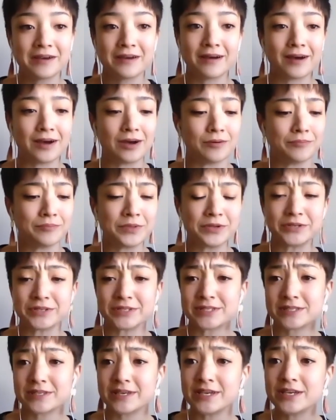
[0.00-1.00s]

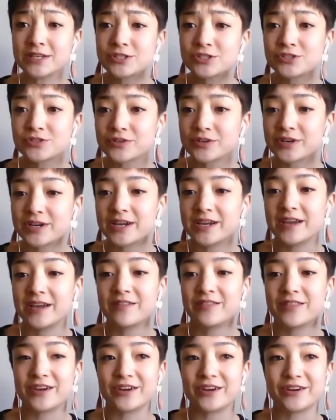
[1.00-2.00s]
there's
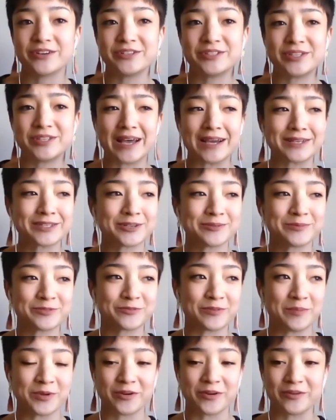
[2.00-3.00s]
history, there's excerpts
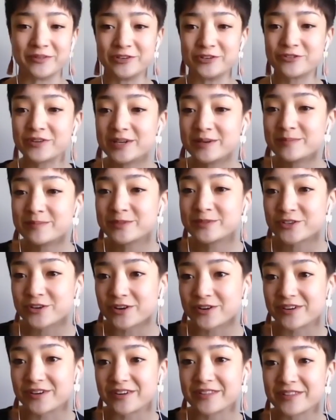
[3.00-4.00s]
from your own dream
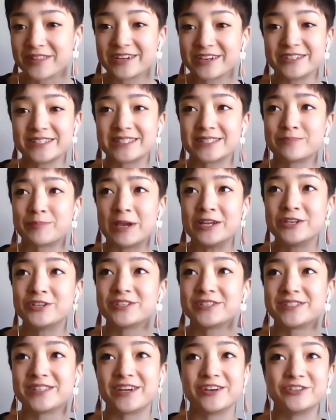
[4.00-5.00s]
journal, there's
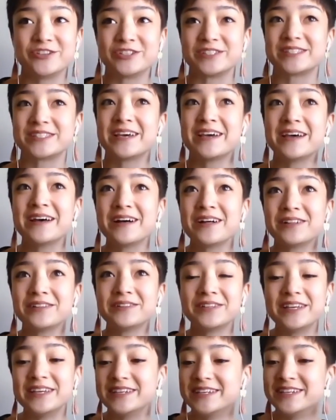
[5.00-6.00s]
pages that are just
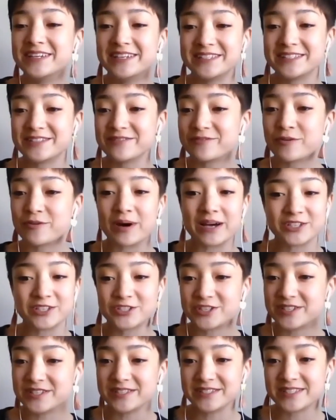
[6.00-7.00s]
litanies of
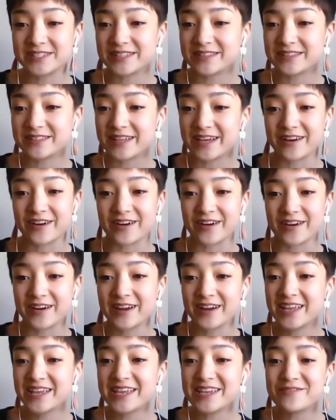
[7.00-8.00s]
questions that are
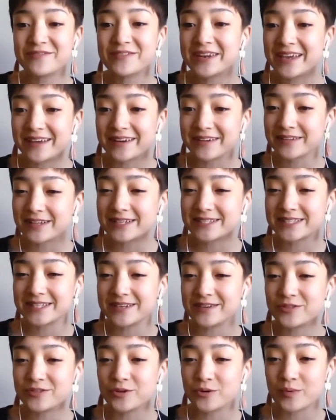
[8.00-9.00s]
even
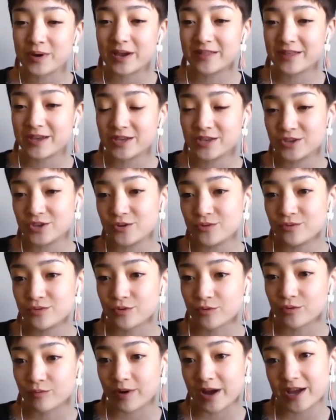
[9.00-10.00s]
analyzing the way that you,
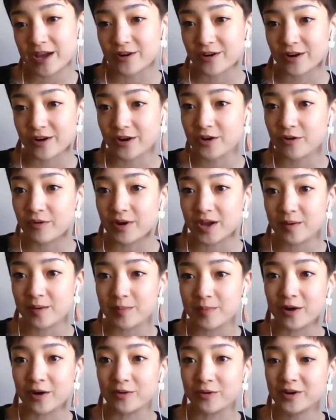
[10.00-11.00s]
the writer, are going
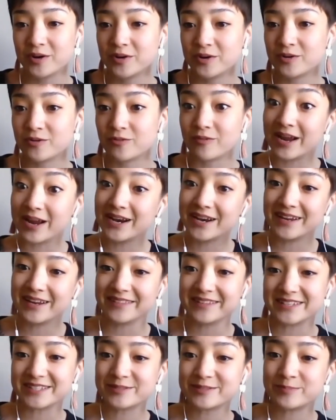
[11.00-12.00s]
about writing
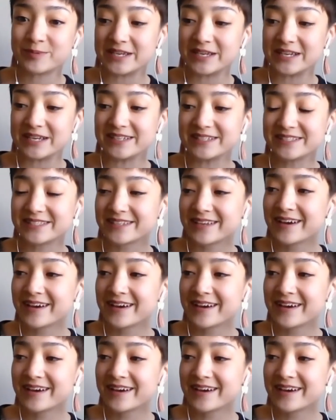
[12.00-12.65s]
this piece.